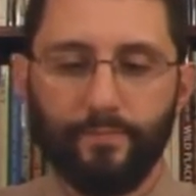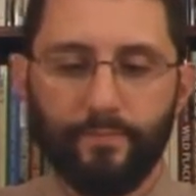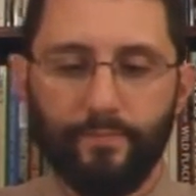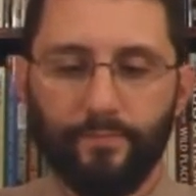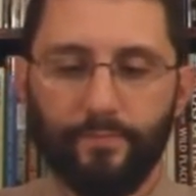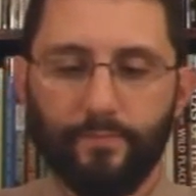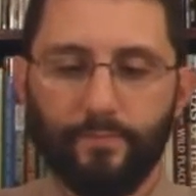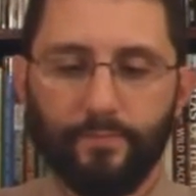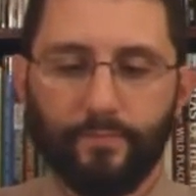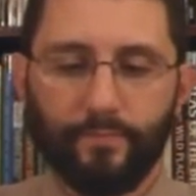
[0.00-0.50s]

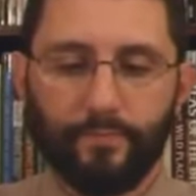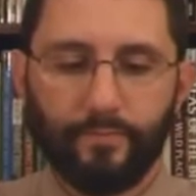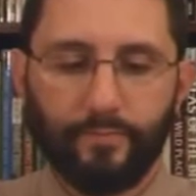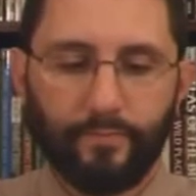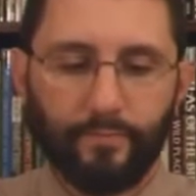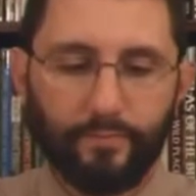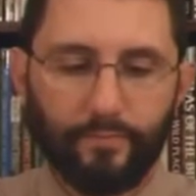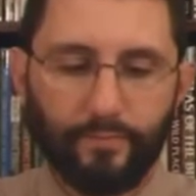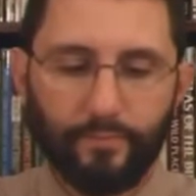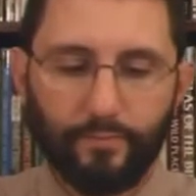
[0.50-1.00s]

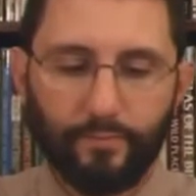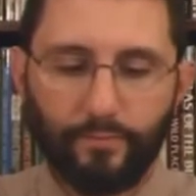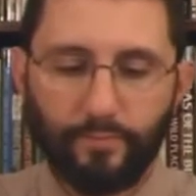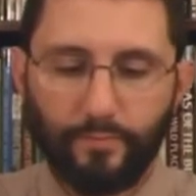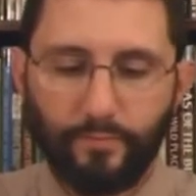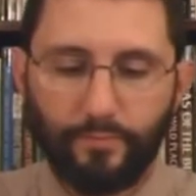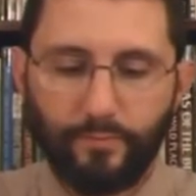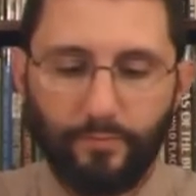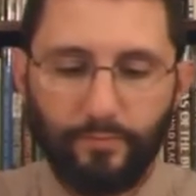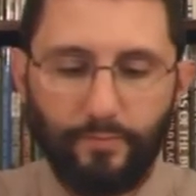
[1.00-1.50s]

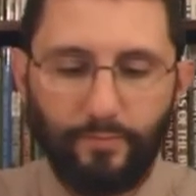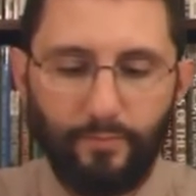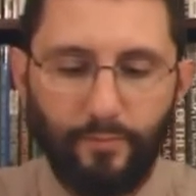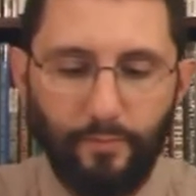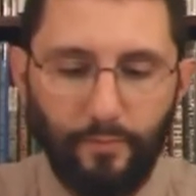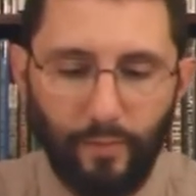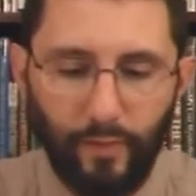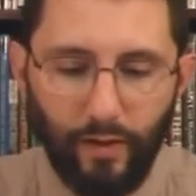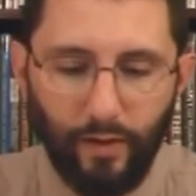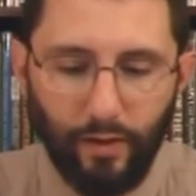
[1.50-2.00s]

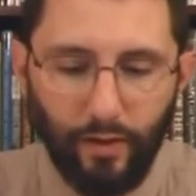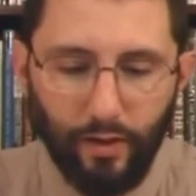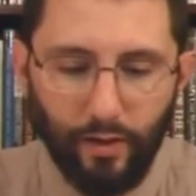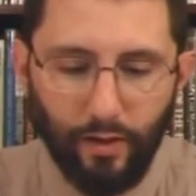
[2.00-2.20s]
(no one is talking)